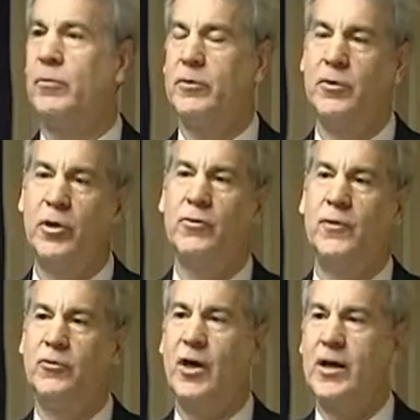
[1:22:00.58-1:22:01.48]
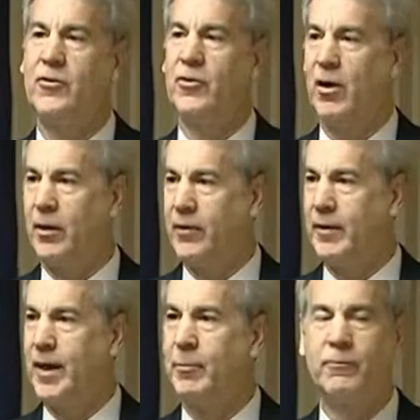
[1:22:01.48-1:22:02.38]
use the chainsaw the day
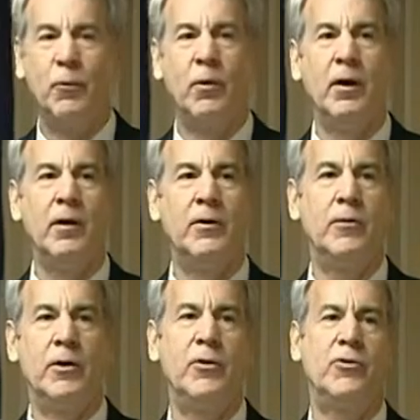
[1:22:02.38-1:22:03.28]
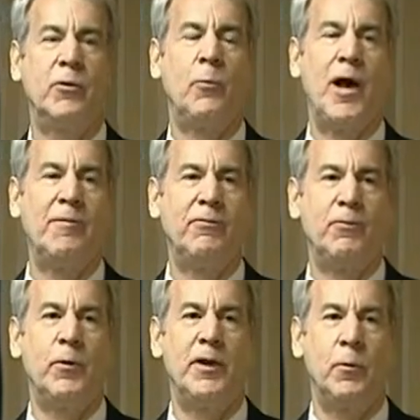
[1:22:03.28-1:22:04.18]
before. Don't use your wife's
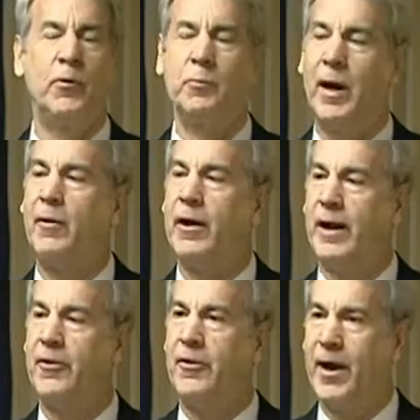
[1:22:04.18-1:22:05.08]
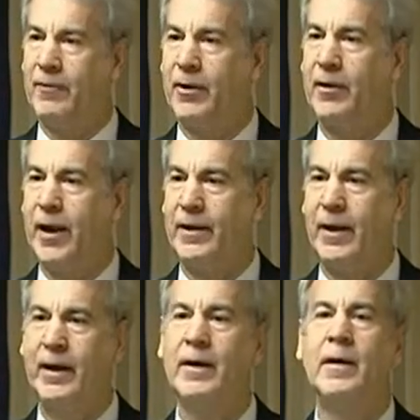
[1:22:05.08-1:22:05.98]
40 horsepower hairdryer that
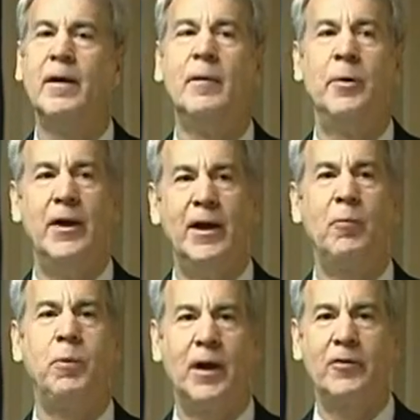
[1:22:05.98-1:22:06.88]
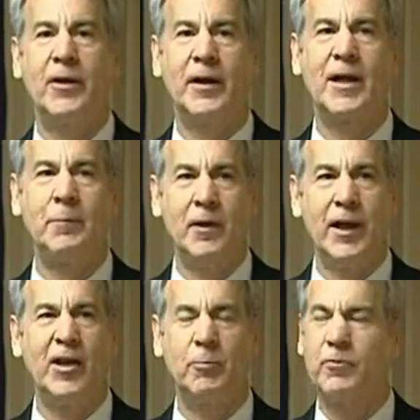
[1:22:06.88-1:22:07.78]
day. Put earplugs in a couple of
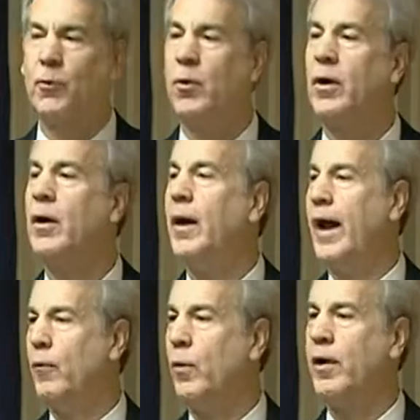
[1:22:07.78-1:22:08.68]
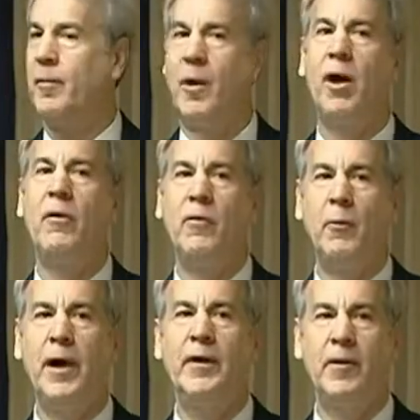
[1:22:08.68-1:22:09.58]
days before and wear them all the way
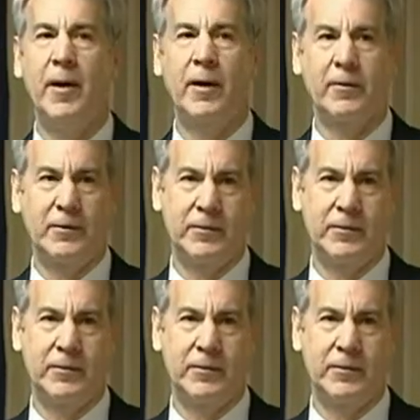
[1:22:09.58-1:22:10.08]
to the medical.